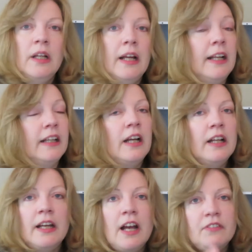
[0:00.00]
And I, and
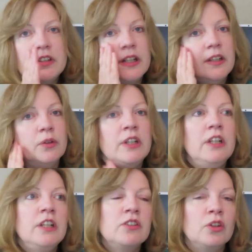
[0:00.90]
I have to tell you,
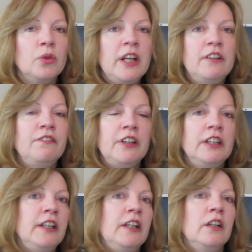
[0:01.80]
it is a great
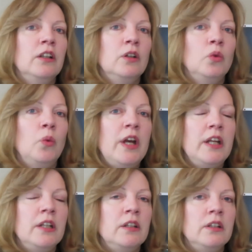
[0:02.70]
feeling
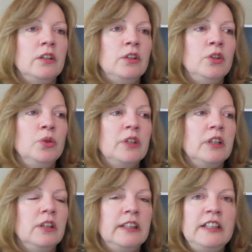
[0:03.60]
when you
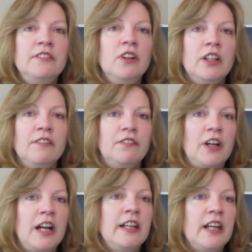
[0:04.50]
can leave on a
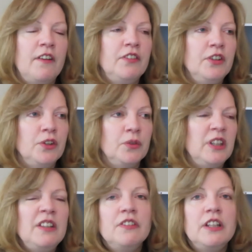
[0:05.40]
Friday afternoon,
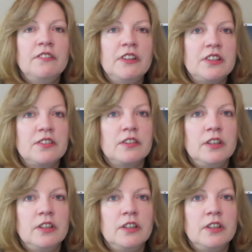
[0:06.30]
even if it's,